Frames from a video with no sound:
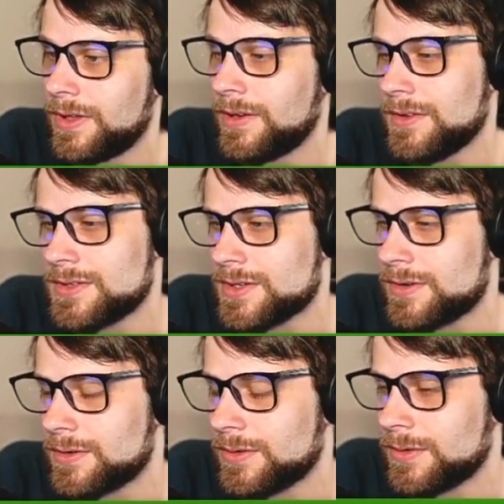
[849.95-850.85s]
Another
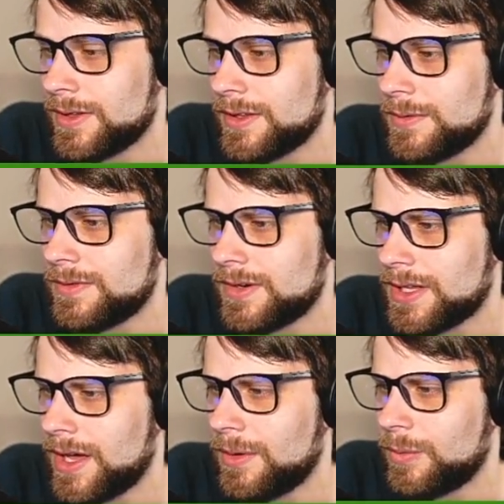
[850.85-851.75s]
charcoal. I think we've already
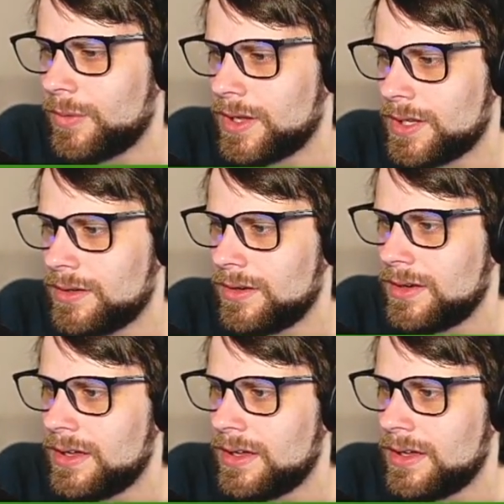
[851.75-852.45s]
got one,